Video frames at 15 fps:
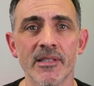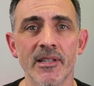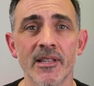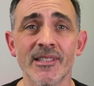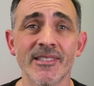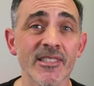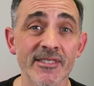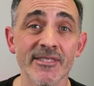
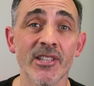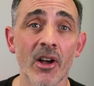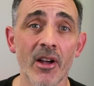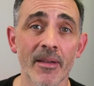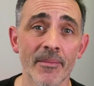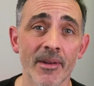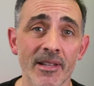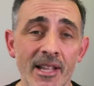And it's just
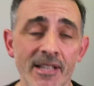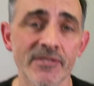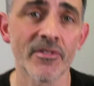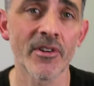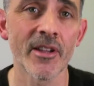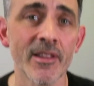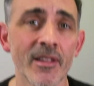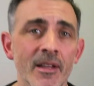time, and that's
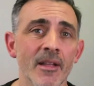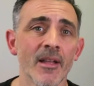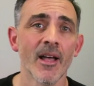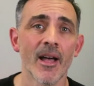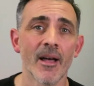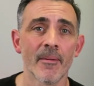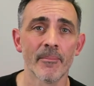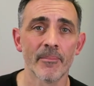fine,
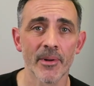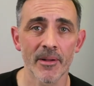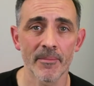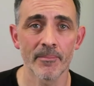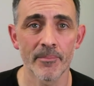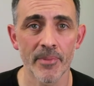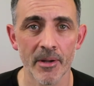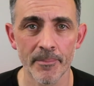but
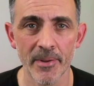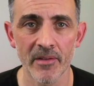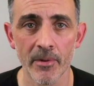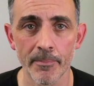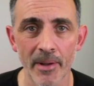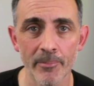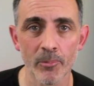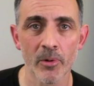a bit of
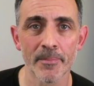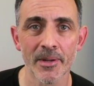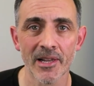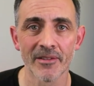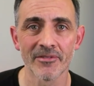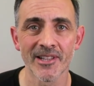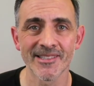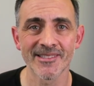a bump would be
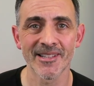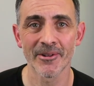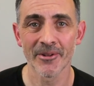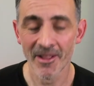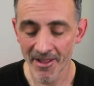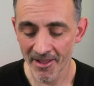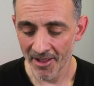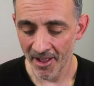lovely, so
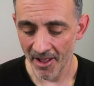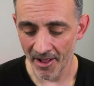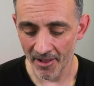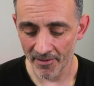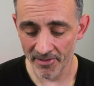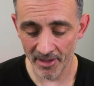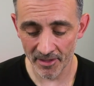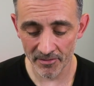
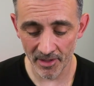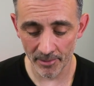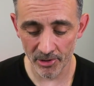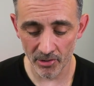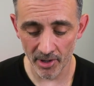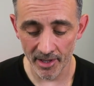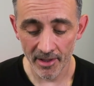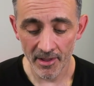that'd be
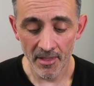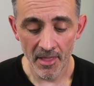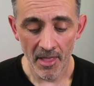great.